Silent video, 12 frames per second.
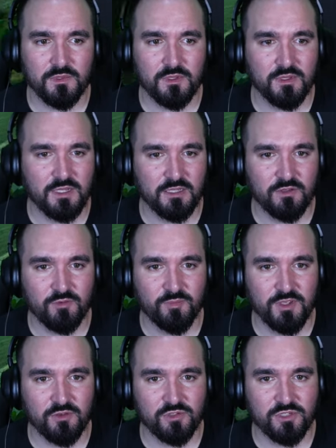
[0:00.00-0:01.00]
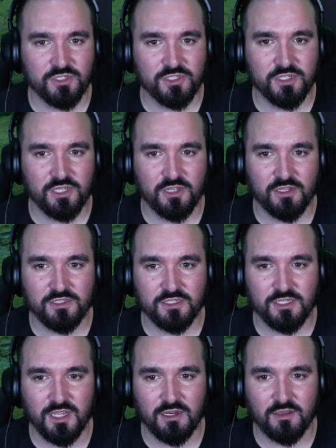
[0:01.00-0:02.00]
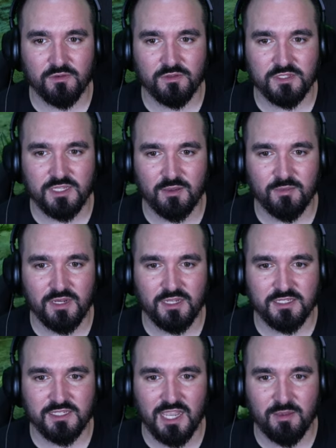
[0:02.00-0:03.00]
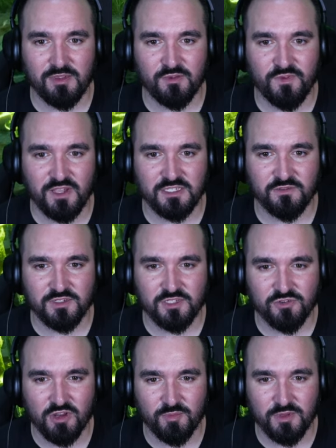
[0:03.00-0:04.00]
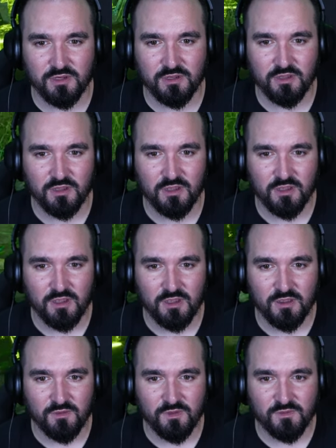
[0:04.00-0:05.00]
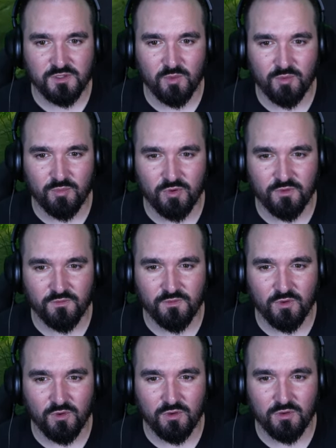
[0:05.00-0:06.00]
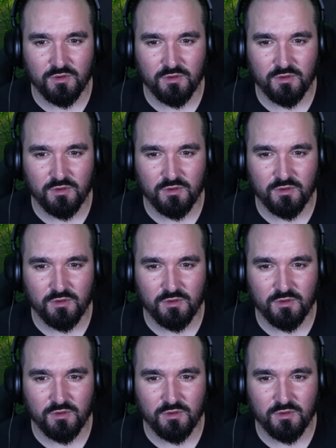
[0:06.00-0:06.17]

that dung beetle just turns yellow. Does that mean its timing effectiveness is dropping? 51.4.